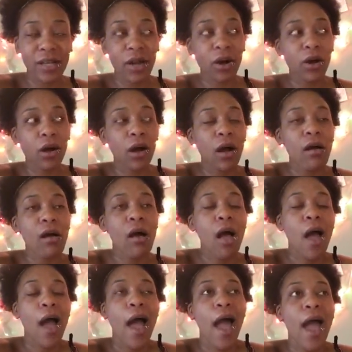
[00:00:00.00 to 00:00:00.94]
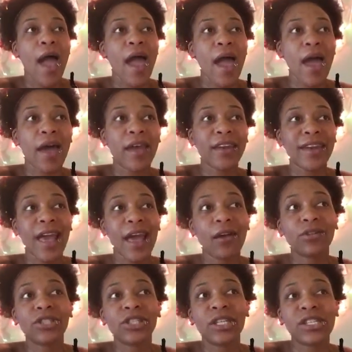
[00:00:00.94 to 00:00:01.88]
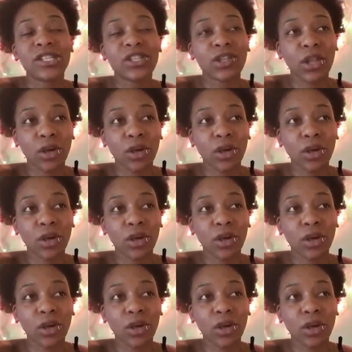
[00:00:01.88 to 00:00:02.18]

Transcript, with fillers: the girl, and now she's